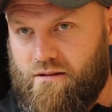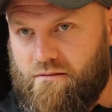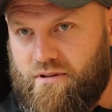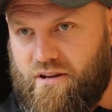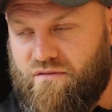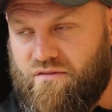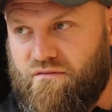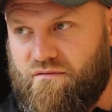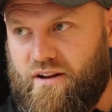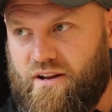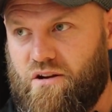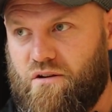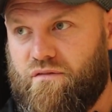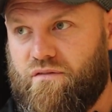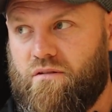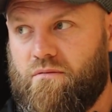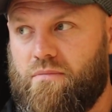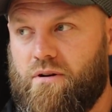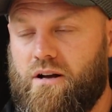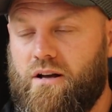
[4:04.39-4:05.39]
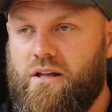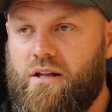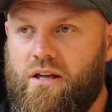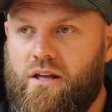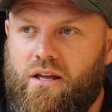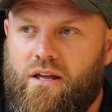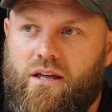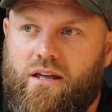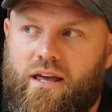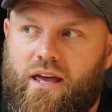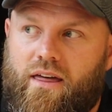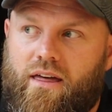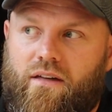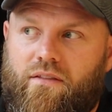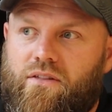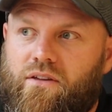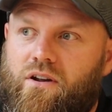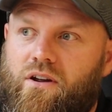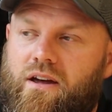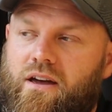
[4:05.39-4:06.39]
different venue for them. But yeah,
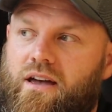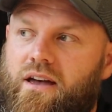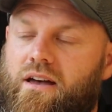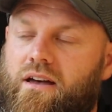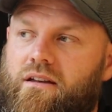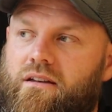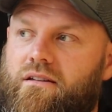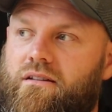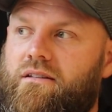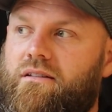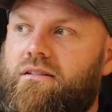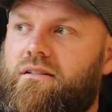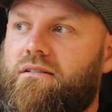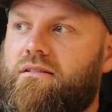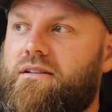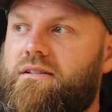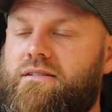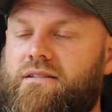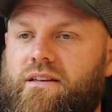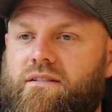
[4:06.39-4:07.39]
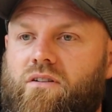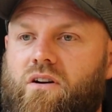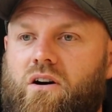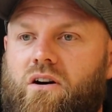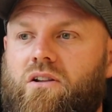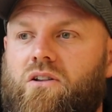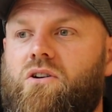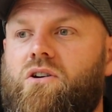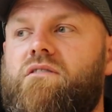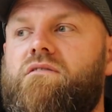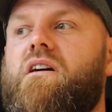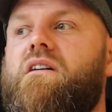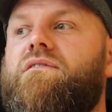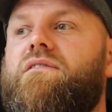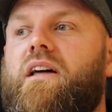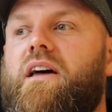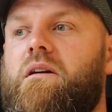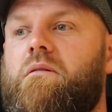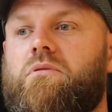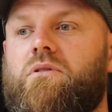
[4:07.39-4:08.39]
they've got a load of
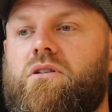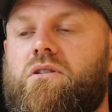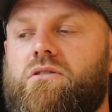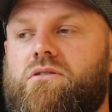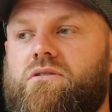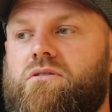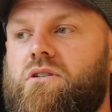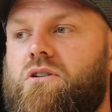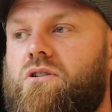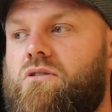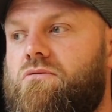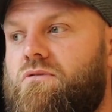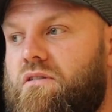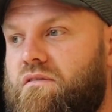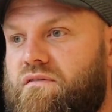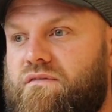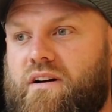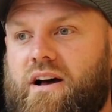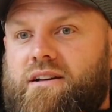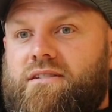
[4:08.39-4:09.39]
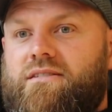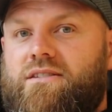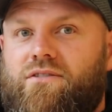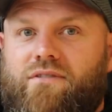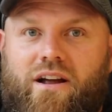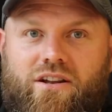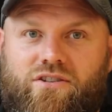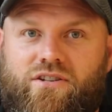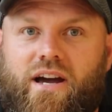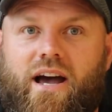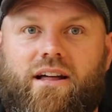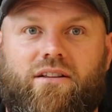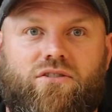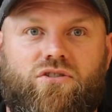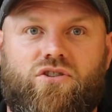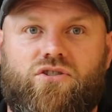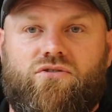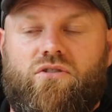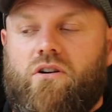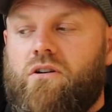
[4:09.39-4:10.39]
athletic blokes who run fast, they're agile and
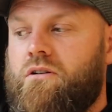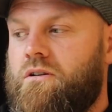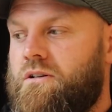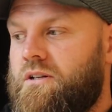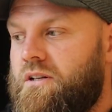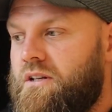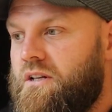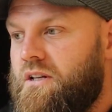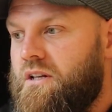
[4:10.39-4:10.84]
strong.